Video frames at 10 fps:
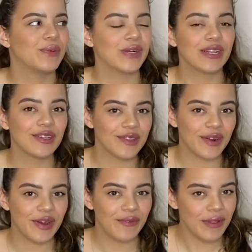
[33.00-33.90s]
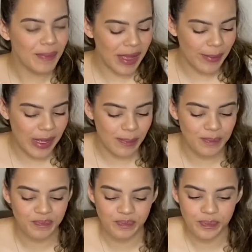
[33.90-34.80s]
we're gonna start off with baby.
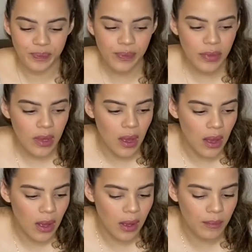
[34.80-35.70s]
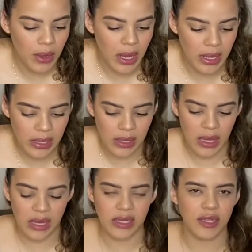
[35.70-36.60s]
I
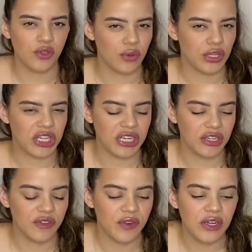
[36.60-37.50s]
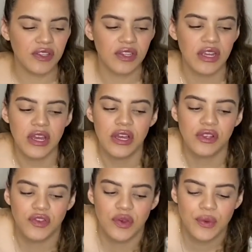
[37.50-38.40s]
guess I'll do her chairs first.
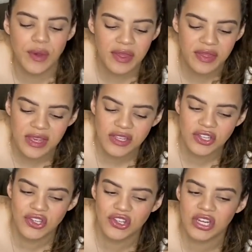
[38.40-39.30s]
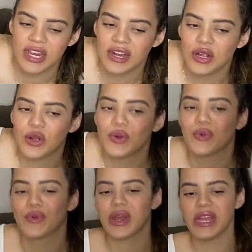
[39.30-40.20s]
So this chair
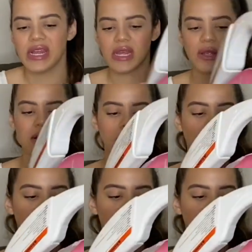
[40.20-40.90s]
right here, I